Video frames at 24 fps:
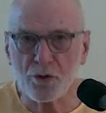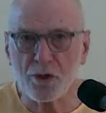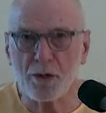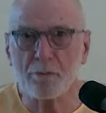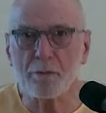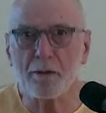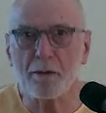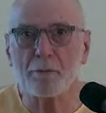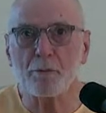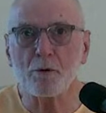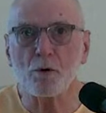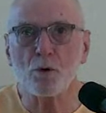three
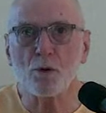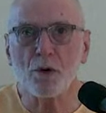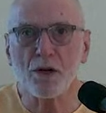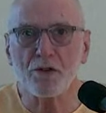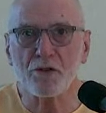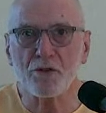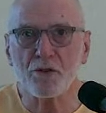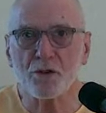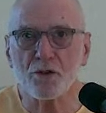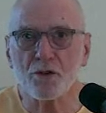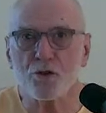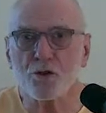people
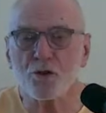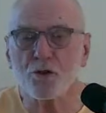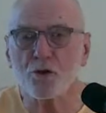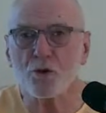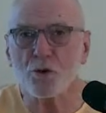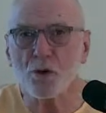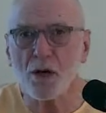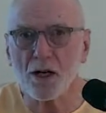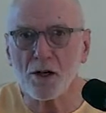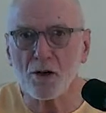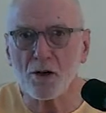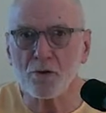questions to
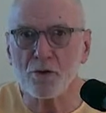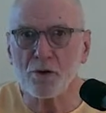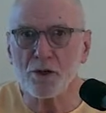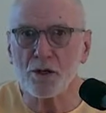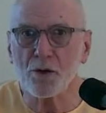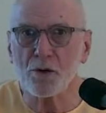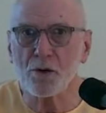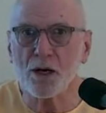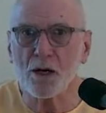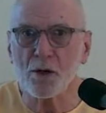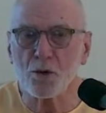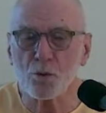try to
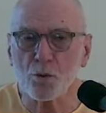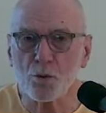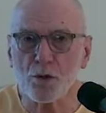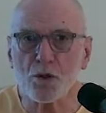figure out